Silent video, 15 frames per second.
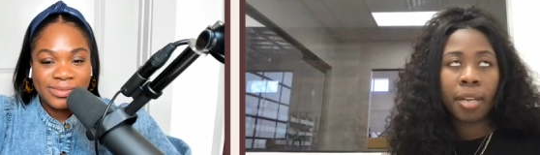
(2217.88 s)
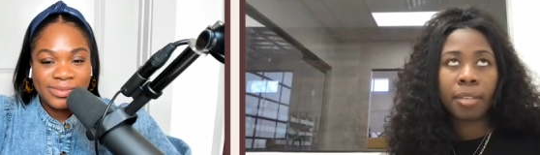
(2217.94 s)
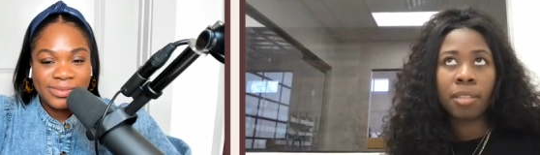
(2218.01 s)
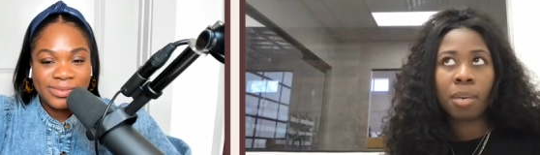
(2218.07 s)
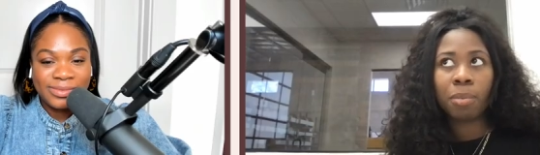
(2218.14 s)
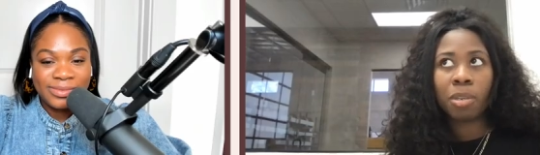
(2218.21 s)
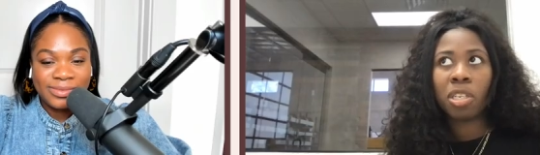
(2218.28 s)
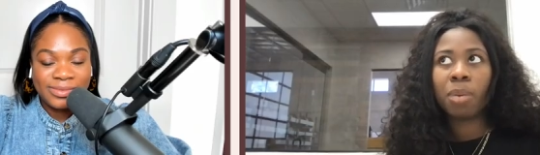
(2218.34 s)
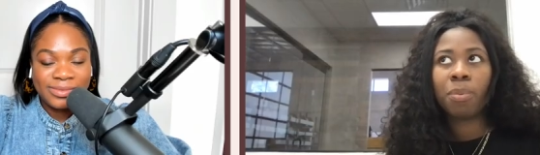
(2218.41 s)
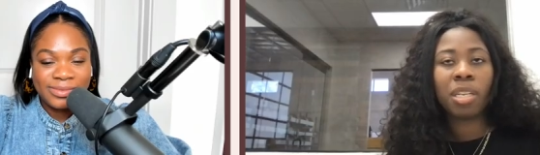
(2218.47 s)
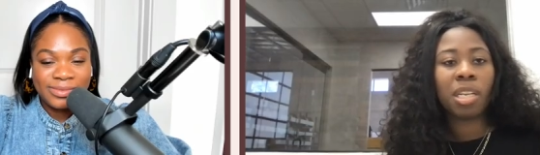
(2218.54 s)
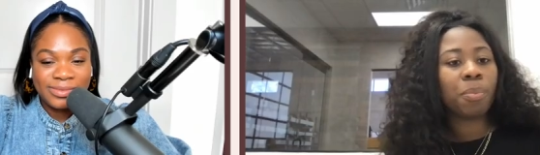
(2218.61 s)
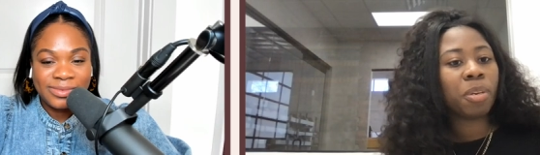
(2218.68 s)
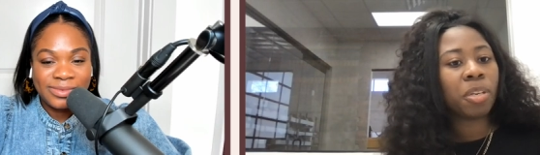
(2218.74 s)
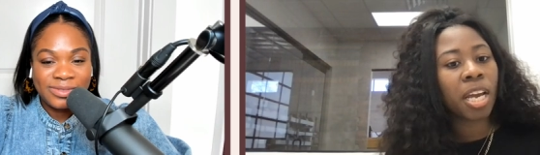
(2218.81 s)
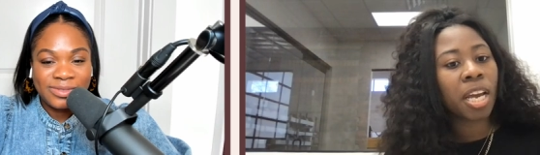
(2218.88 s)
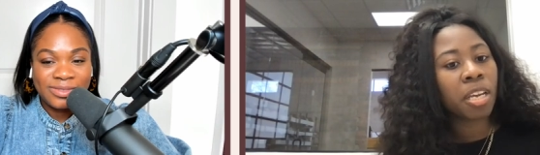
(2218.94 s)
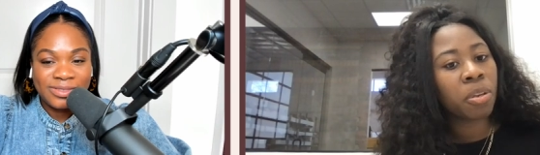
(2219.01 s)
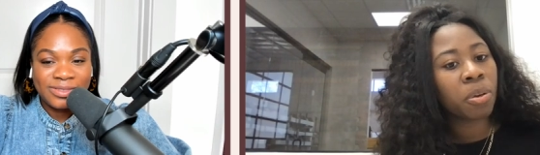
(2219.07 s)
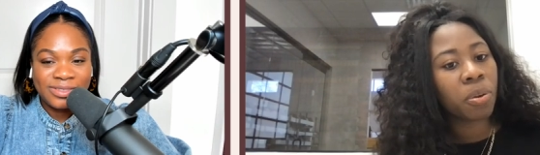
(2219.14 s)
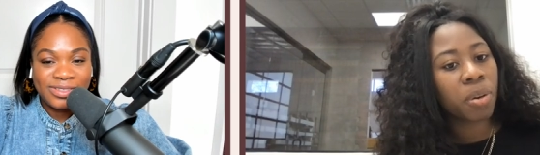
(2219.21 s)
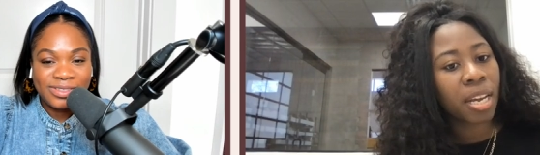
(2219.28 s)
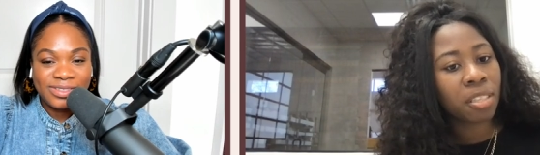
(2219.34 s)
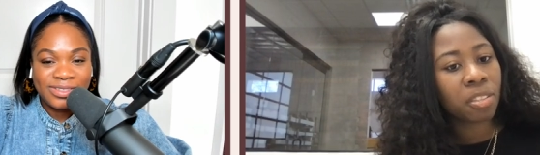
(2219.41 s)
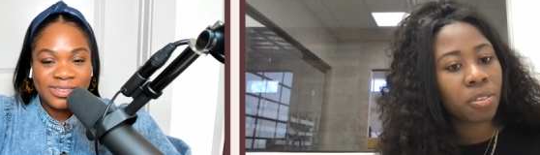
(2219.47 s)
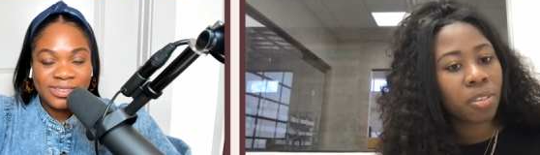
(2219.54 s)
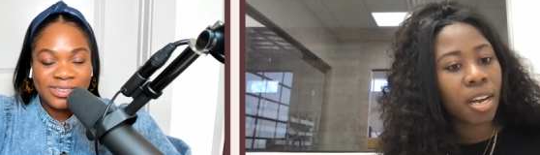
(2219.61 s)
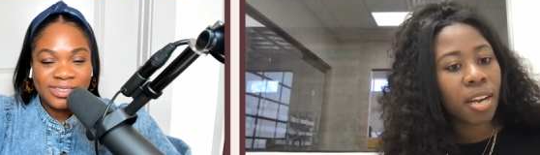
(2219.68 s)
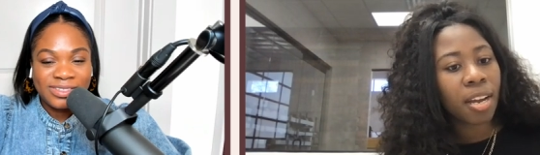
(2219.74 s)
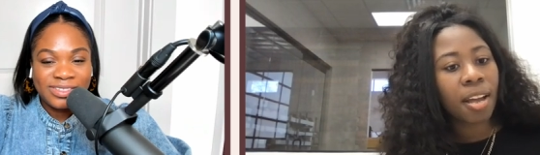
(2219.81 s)

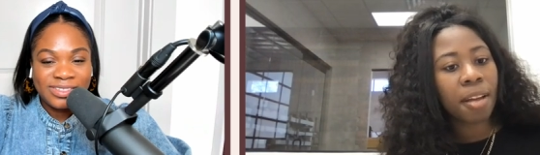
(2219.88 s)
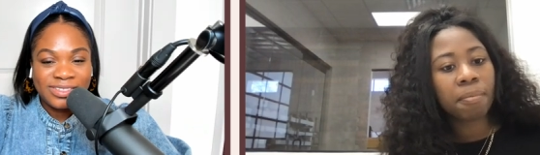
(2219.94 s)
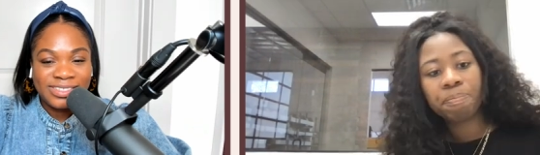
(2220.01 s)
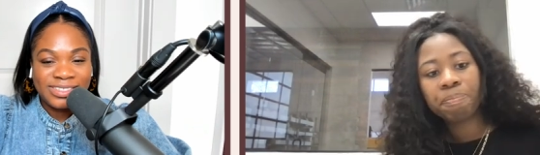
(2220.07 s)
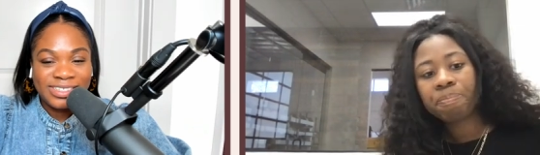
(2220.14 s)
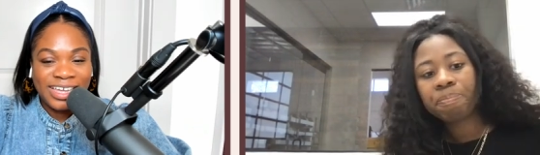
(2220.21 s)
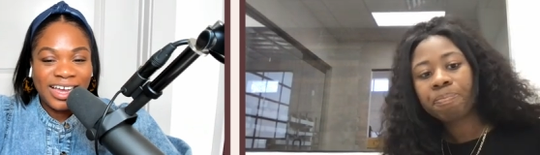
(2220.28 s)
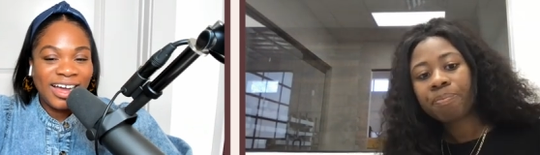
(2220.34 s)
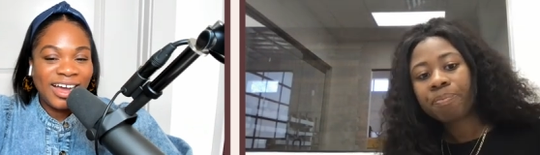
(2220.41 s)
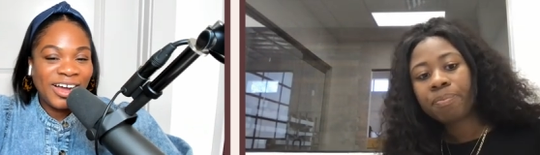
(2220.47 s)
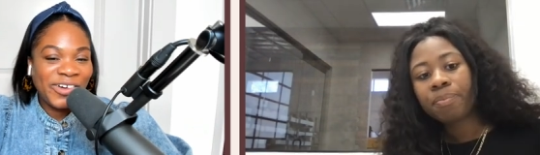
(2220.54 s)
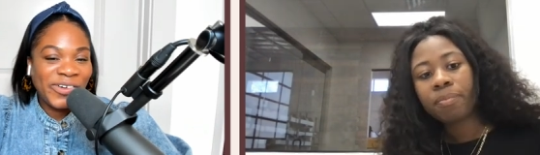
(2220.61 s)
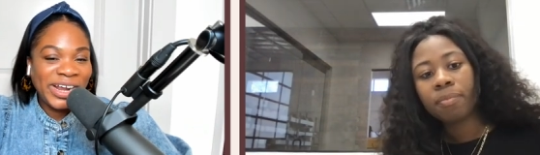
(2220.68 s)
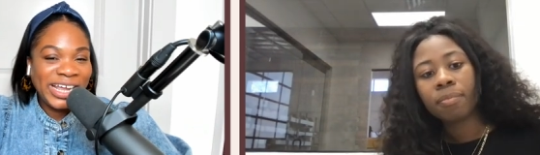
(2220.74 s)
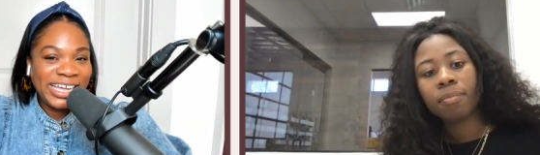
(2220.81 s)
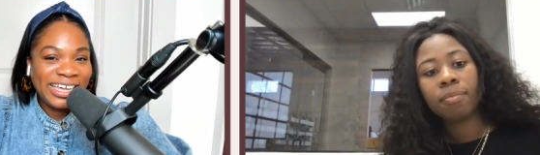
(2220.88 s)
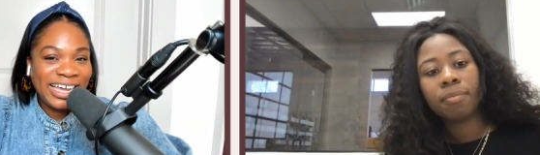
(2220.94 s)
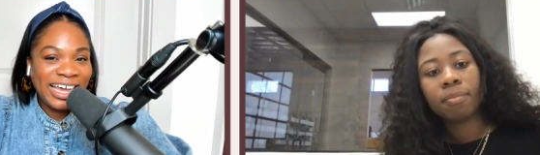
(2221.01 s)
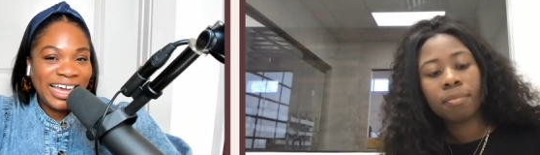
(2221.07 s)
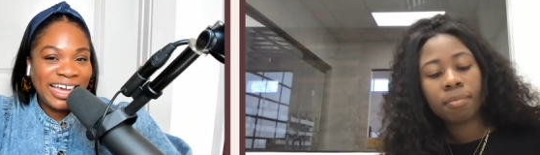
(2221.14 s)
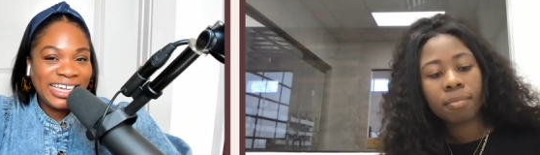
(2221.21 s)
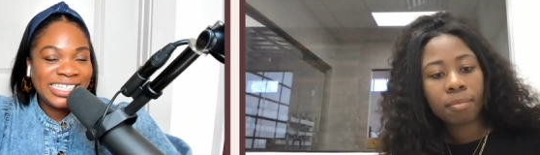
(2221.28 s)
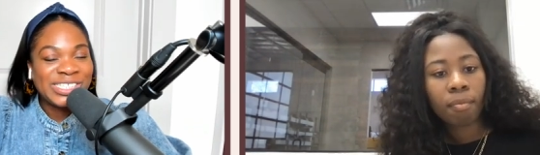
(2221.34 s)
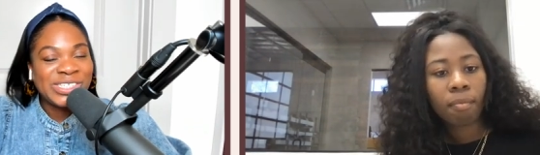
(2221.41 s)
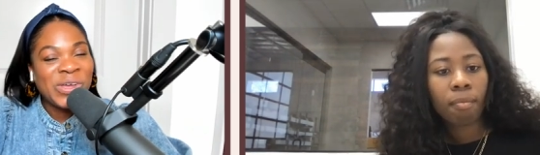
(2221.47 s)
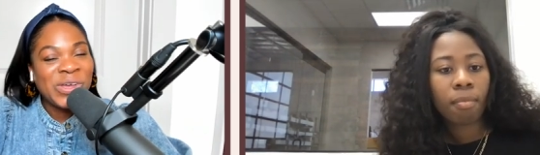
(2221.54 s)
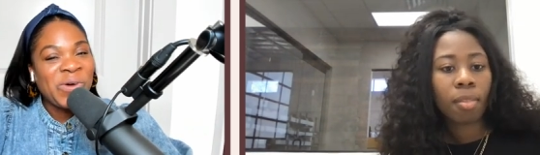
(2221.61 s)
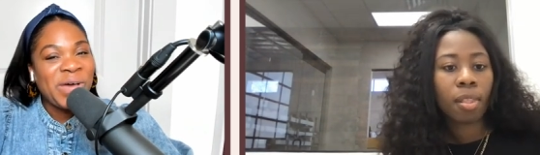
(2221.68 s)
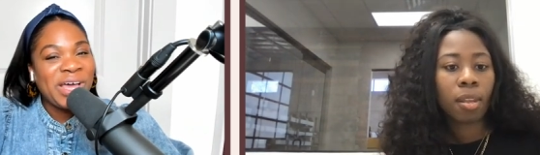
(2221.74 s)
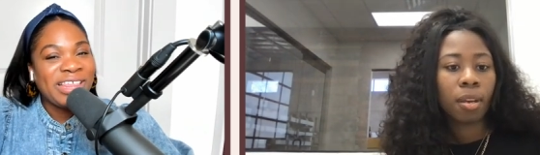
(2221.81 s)
Speaker 1: www.yugonatural.com.
Speaker 2: All right, guys.
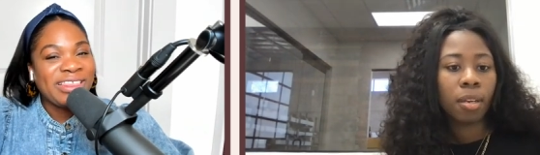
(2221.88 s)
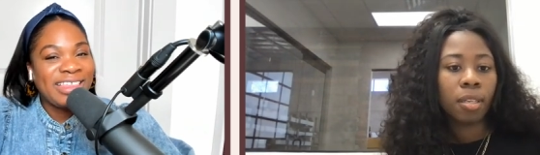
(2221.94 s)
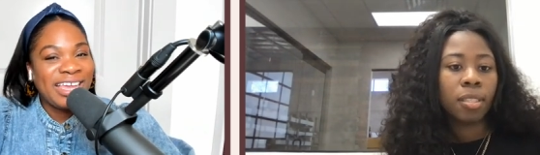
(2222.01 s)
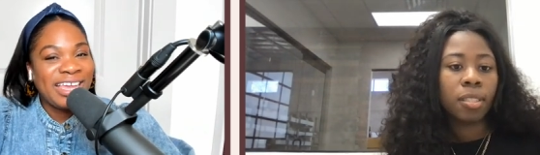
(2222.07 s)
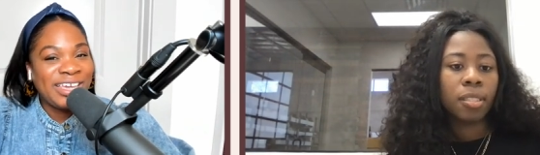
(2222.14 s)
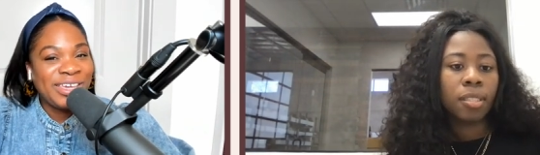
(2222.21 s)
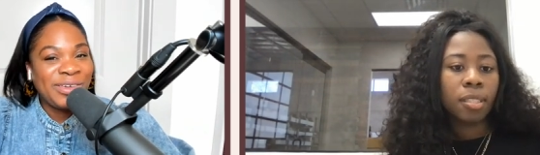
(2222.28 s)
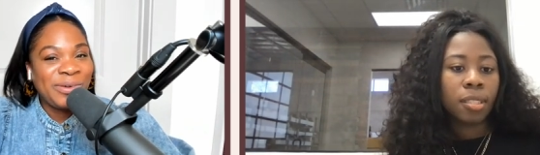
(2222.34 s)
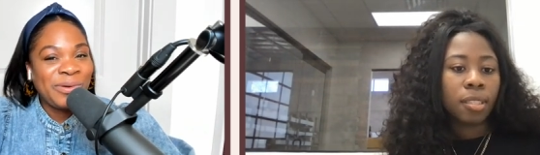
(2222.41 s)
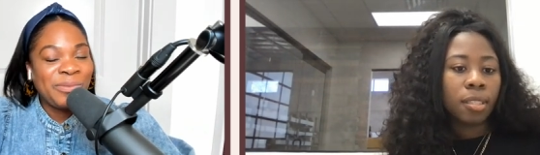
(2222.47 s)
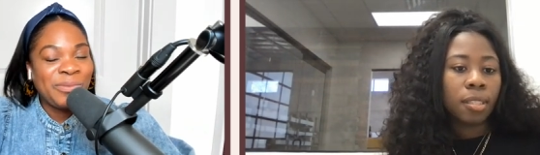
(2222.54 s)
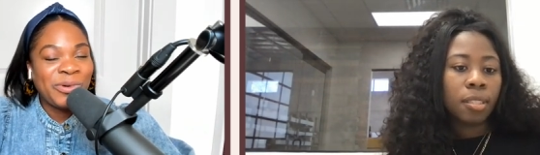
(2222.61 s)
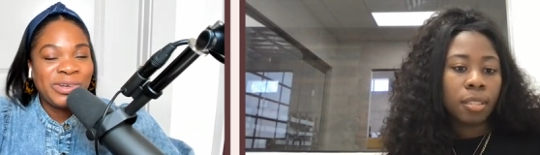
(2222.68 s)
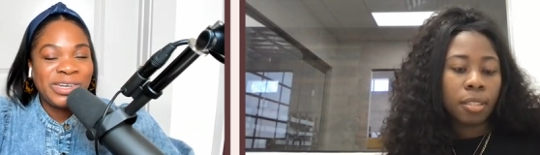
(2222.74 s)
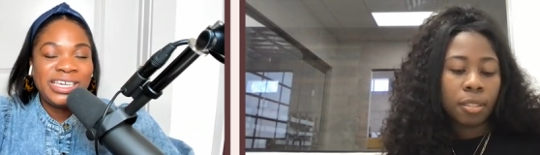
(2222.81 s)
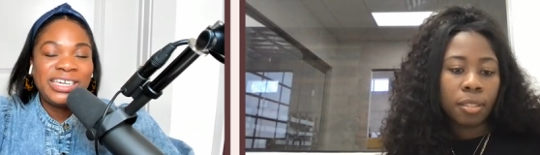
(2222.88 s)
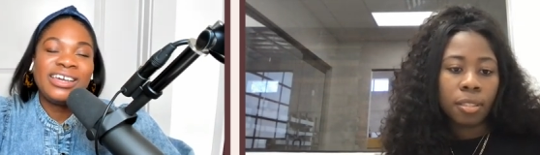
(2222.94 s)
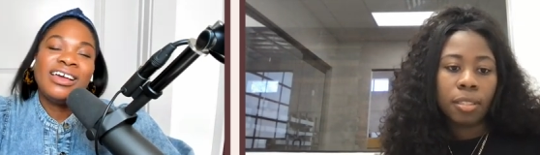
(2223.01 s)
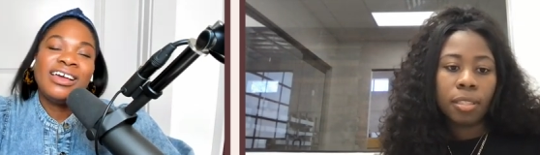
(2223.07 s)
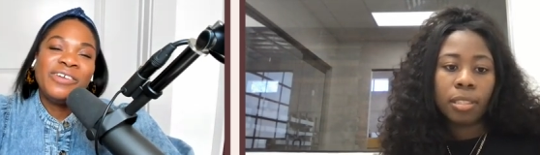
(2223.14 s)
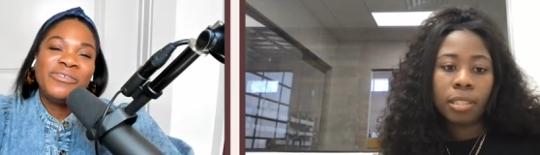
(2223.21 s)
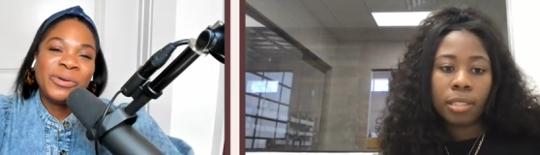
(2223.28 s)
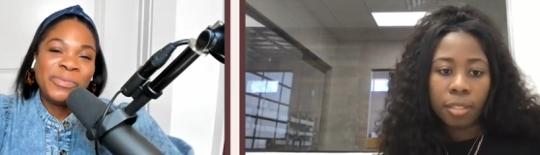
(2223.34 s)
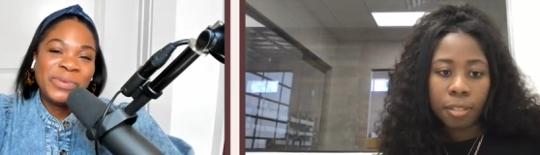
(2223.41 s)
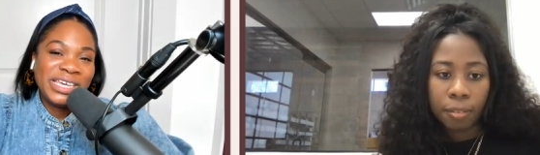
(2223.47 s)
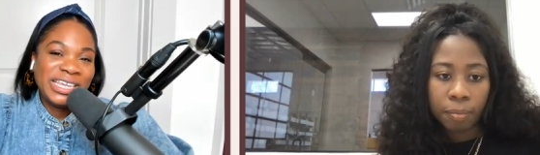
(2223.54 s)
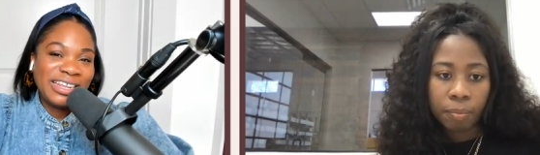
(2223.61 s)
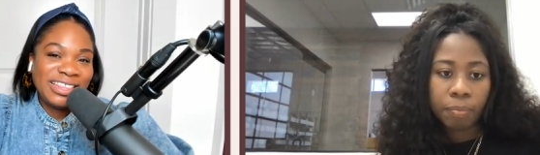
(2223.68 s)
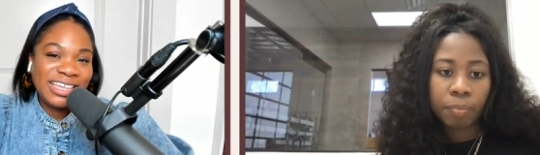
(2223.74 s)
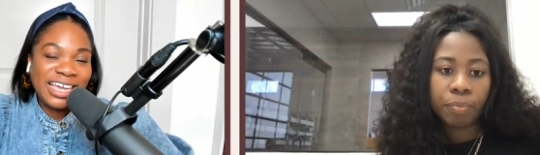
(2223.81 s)
So thank you, Monique, for being in the